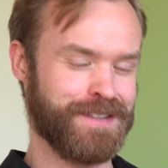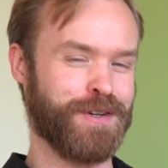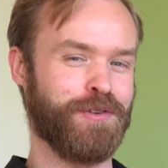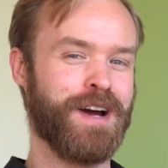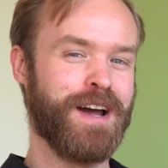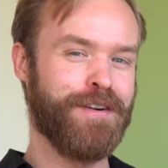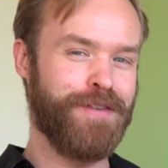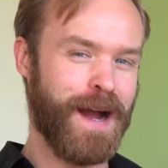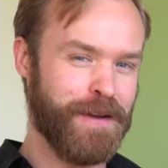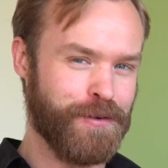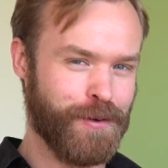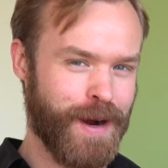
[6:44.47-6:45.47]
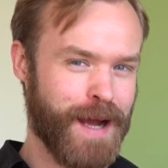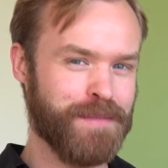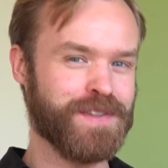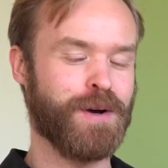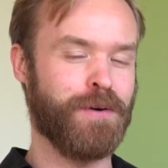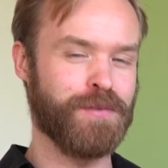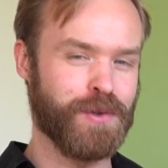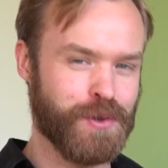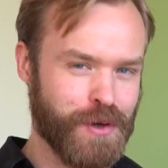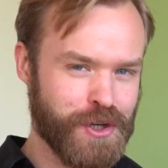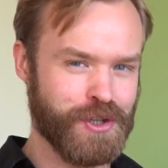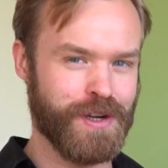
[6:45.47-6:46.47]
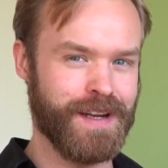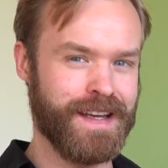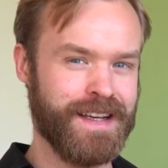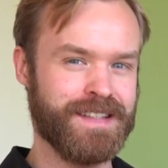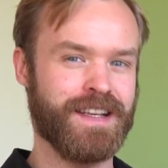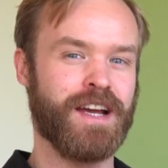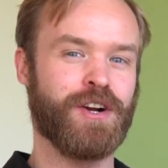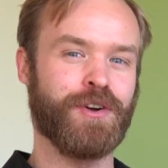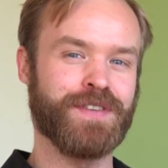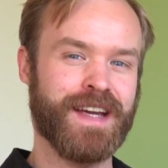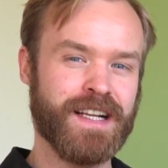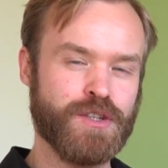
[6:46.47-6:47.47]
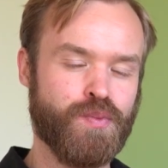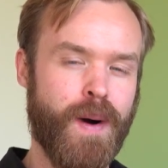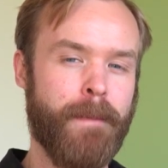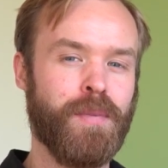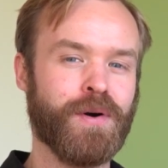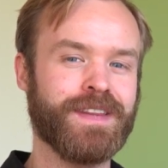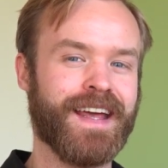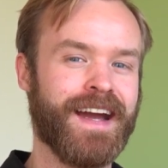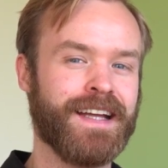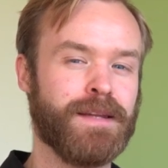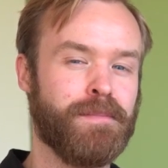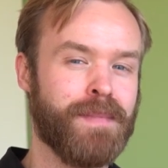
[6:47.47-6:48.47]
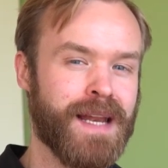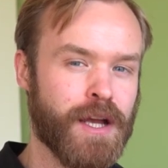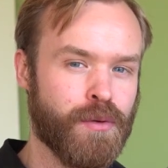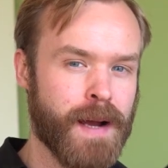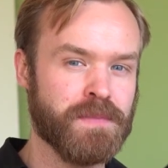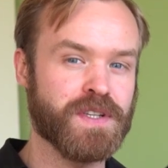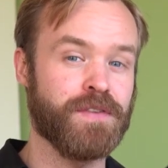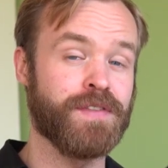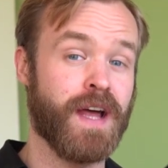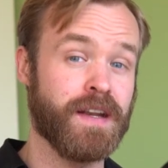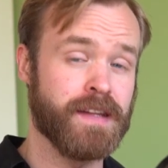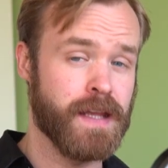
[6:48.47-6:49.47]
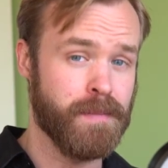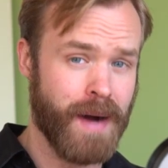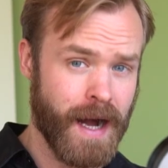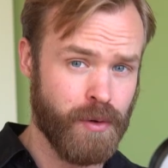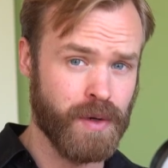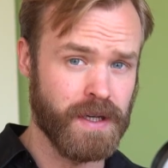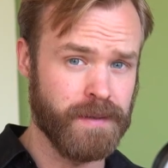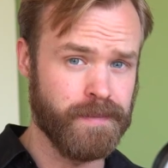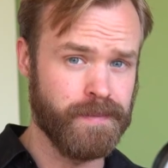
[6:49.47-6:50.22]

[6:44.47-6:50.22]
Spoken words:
So 5 grams of nutritional yeast contains 1.8 milligrams of non-heme iron.